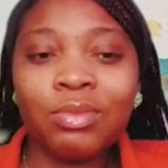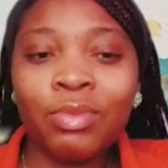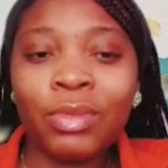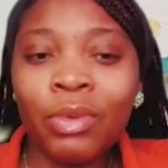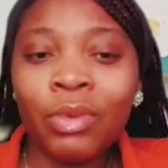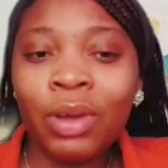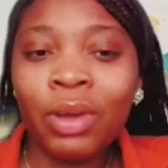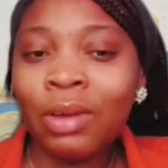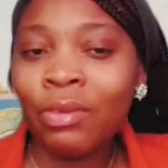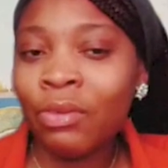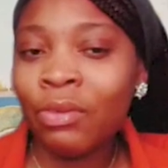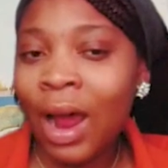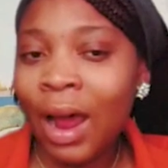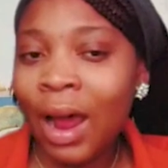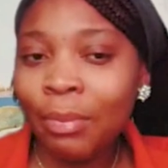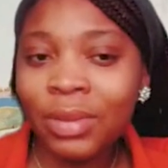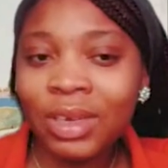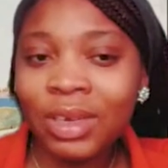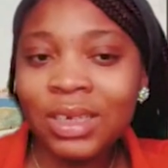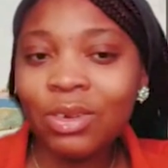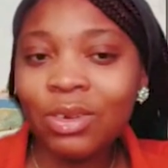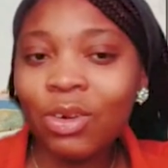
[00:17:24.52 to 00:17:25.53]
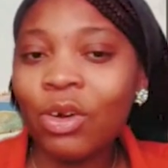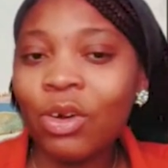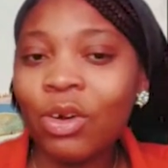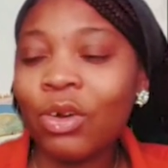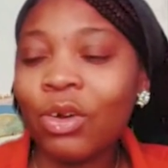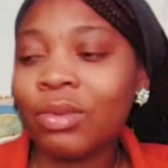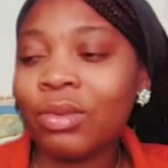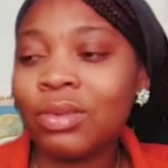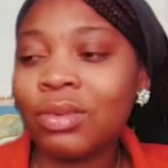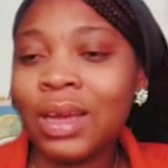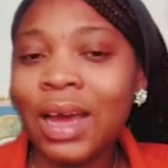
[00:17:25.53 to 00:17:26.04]
rubbish
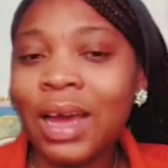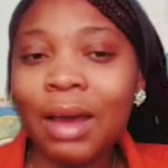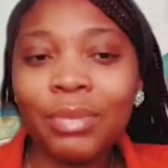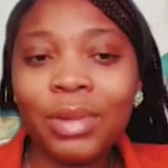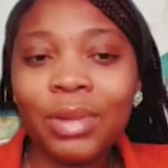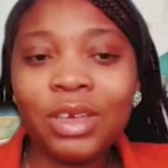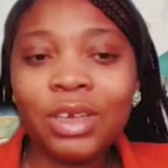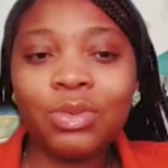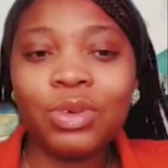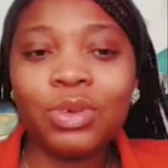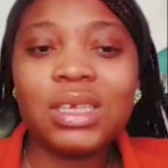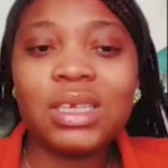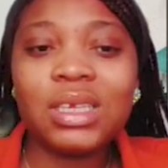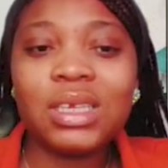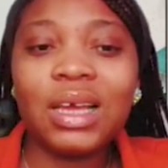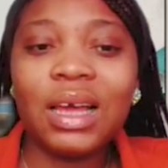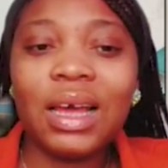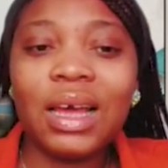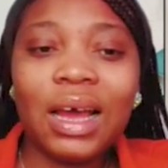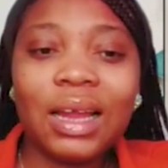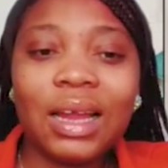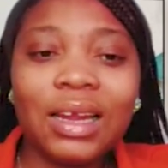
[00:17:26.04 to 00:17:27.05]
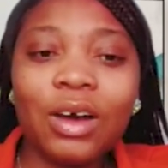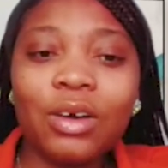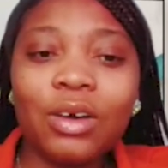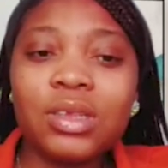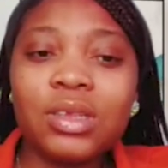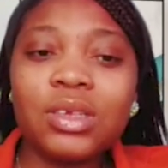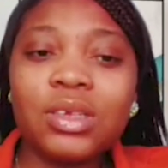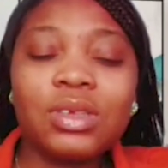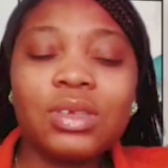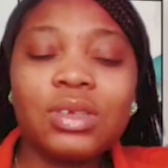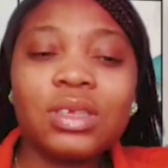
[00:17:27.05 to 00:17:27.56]
or garbage was in Ghana
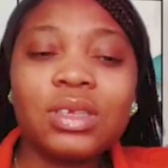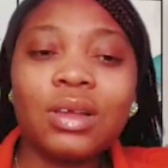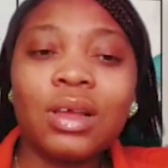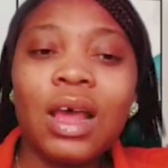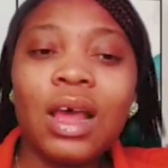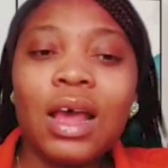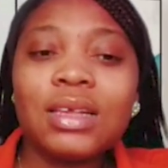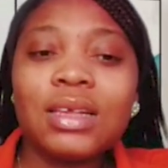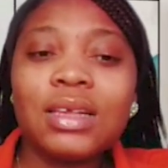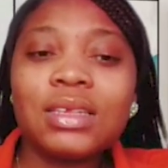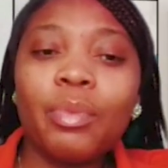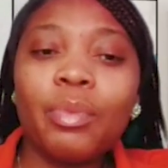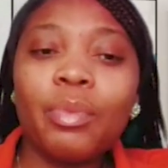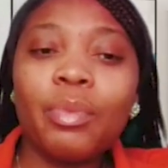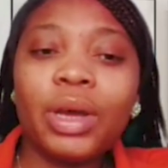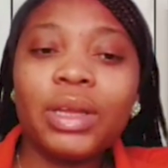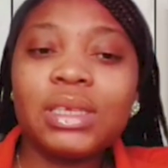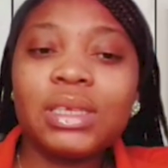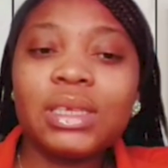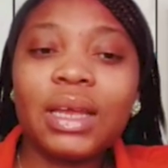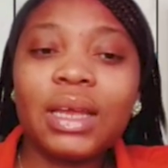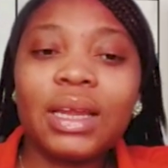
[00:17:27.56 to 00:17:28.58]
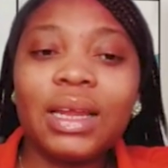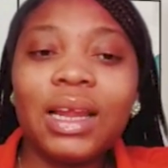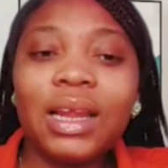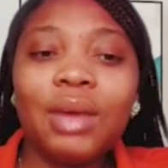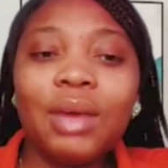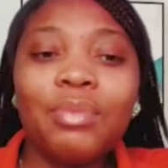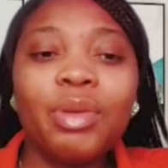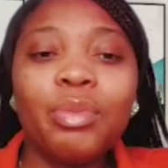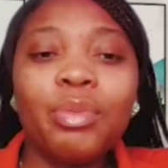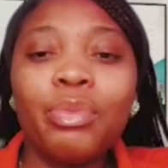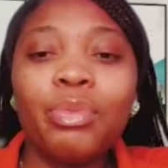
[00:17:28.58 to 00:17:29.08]
until someone decided, let
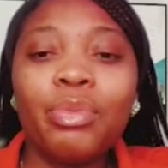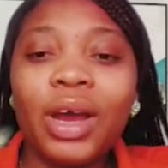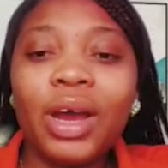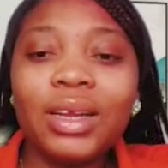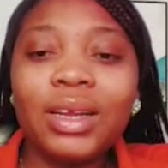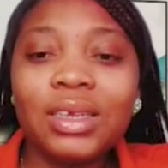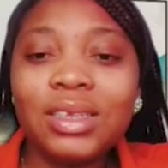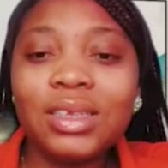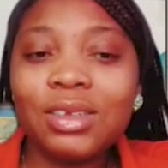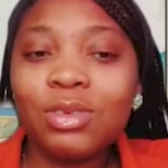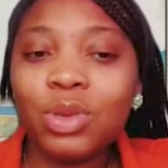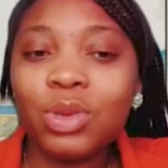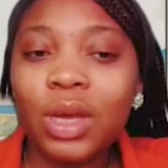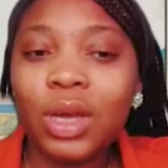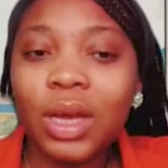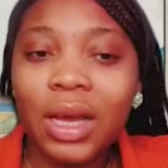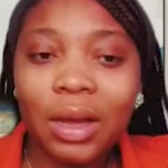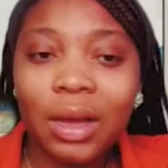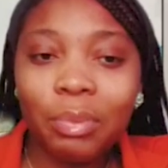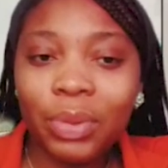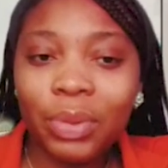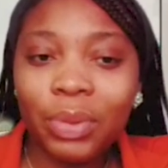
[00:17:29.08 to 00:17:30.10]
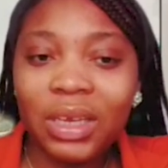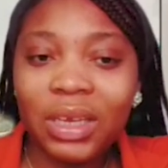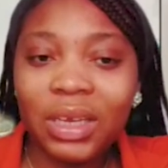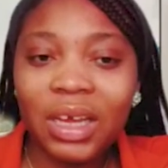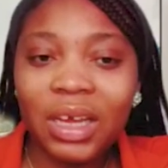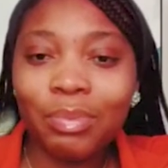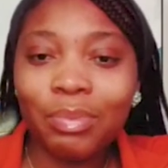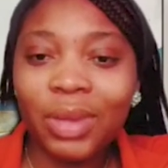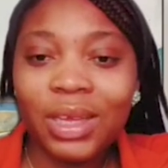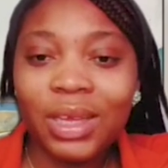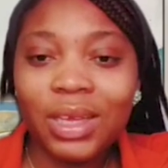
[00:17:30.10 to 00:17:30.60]
me brand it into a company
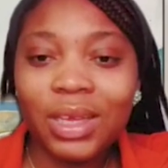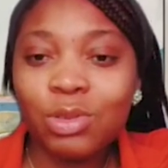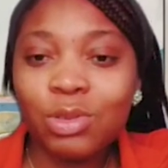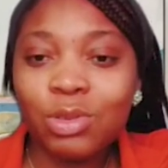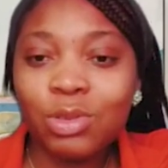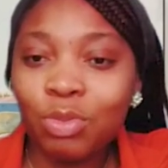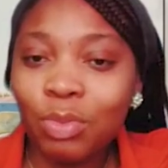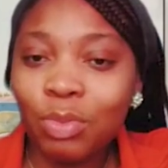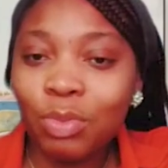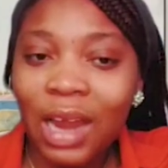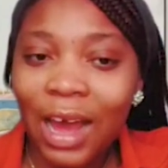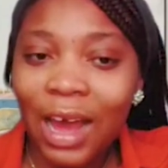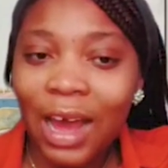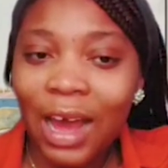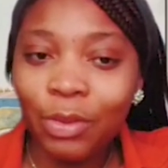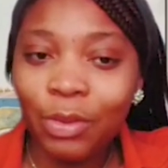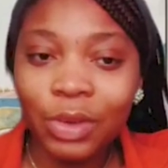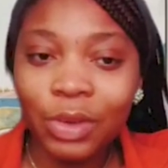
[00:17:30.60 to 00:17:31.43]
and make it Zoom Lion.